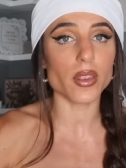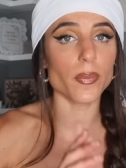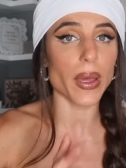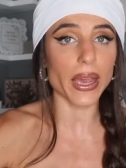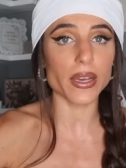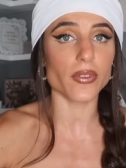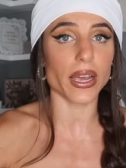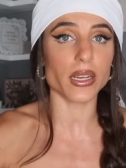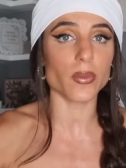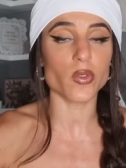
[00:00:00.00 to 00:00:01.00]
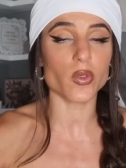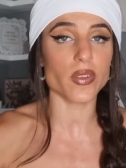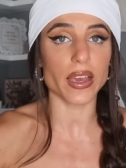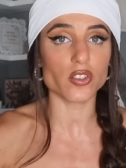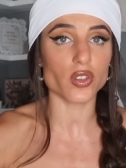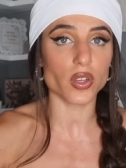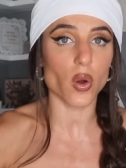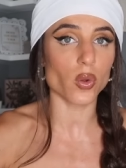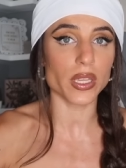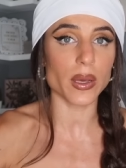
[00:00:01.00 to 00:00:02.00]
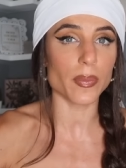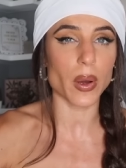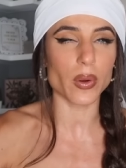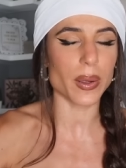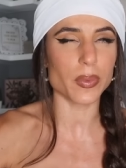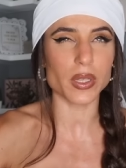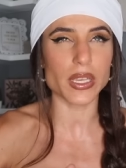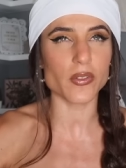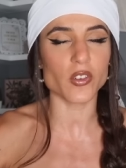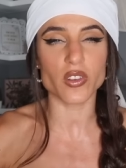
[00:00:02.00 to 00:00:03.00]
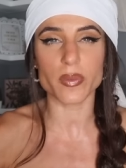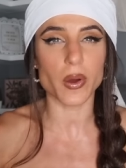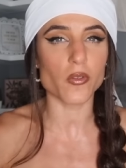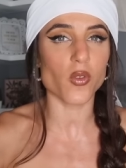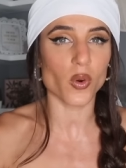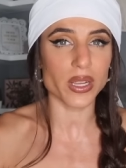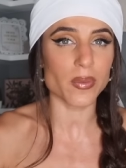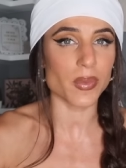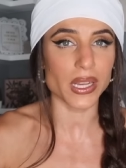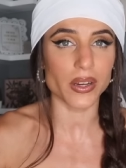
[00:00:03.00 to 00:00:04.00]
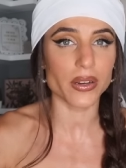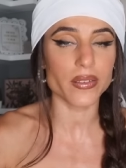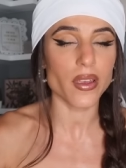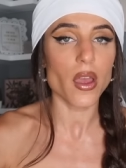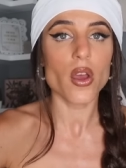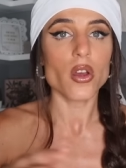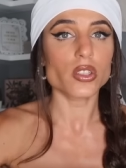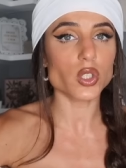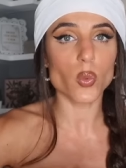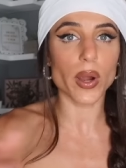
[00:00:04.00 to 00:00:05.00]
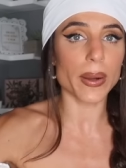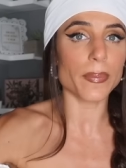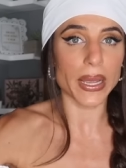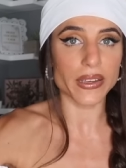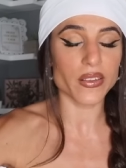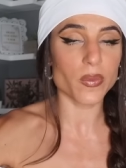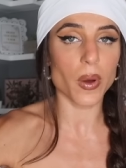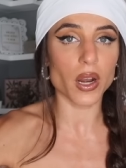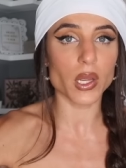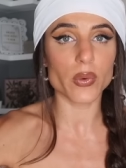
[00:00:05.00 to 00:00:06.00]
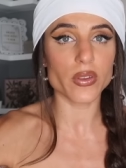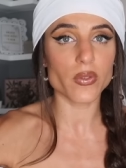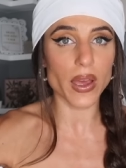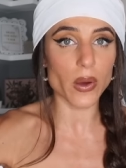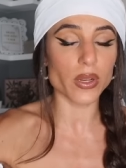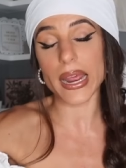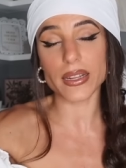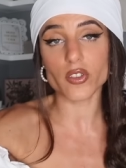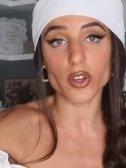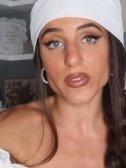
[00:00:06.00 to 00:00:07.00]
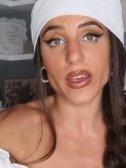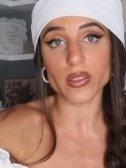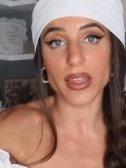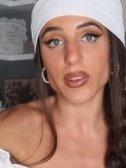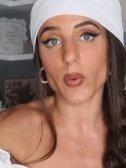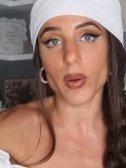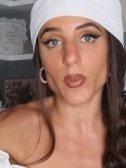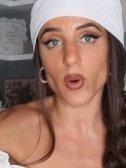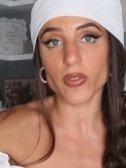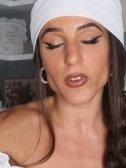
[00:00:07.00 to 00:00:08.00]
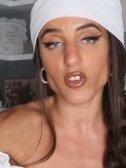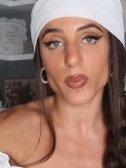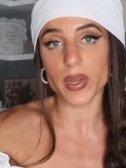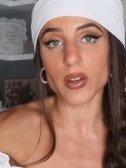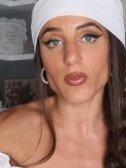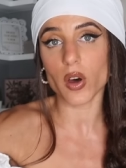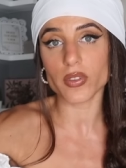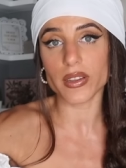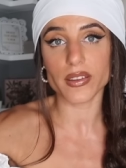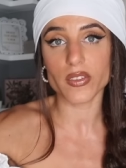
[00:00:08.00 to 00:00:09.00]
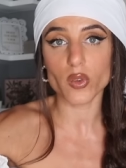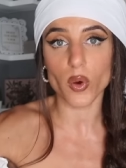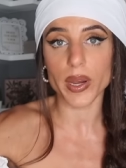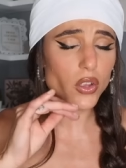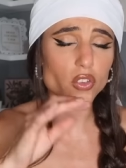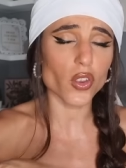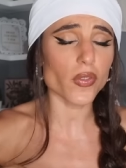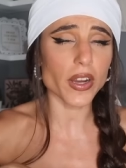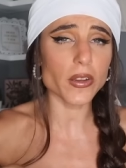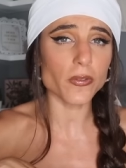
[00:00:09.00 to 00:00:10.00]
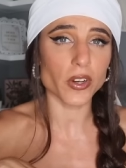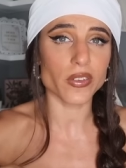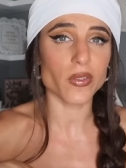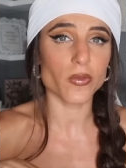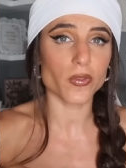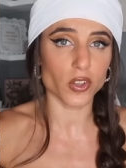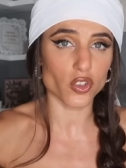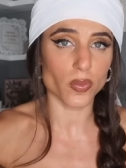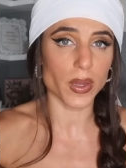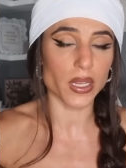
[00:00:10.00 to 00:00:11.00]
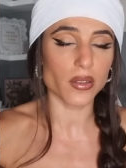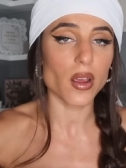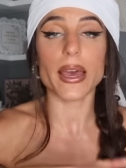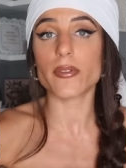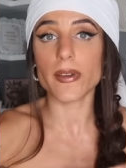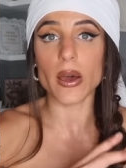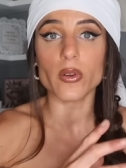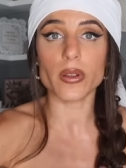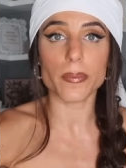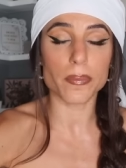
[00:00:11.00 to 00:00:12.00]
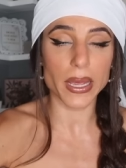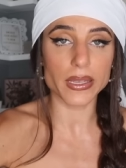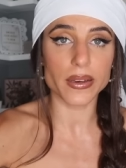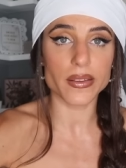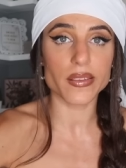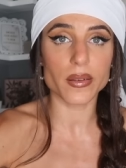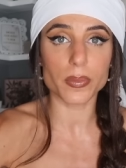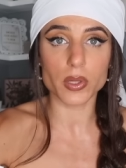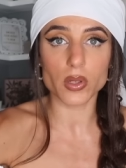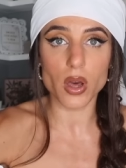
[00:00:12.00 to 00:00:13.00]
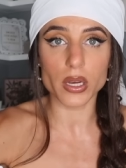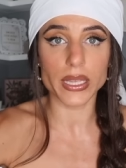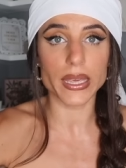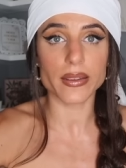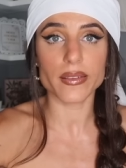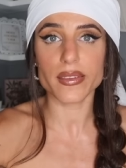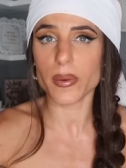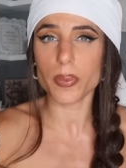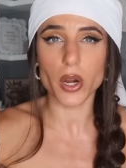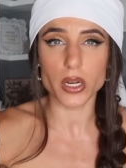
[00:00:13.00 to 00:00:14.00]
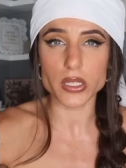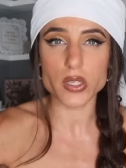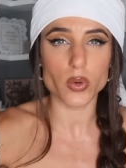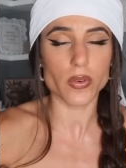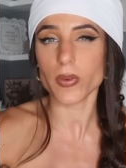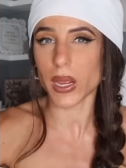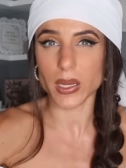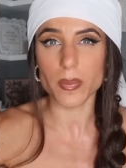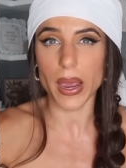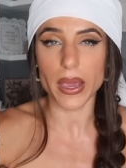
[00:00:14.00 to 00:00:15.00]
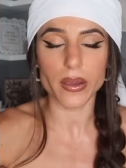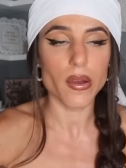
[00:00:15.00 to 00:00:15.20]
The bag of items was actually only about, I believe it was about 40 meters to where Mica's body was found. And it turns out that there were more fishermen involved in this story. So the very first fisherman had found Mica's belongings, a purse or a fanny pack.